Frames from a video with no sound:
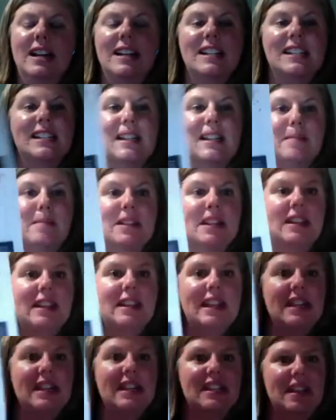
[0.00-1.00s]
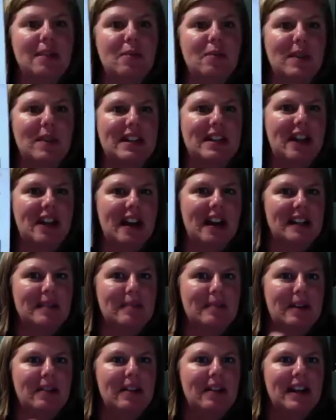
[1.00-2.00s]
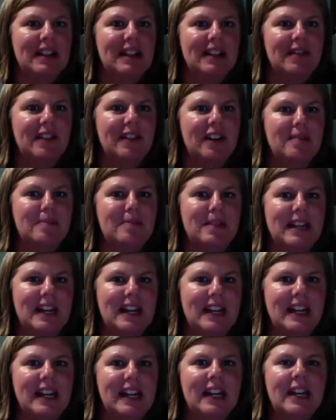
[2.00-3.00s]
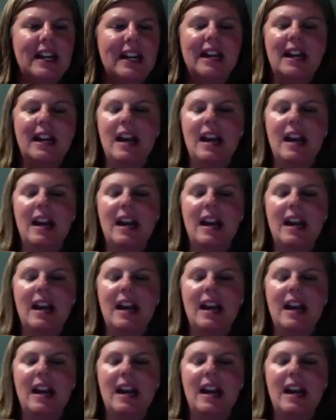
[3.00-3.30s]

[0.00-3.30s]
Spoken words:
some of the things that we talked about at the very beginning